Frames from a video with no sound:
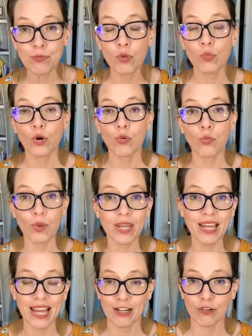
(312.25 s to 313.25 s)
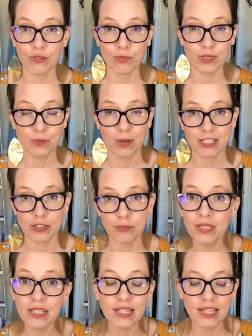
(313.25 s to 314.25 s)
where we handle the
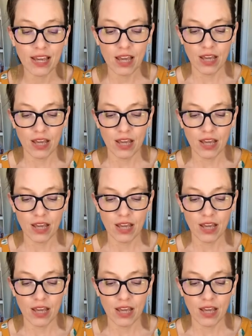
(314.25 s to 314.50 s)
responsibility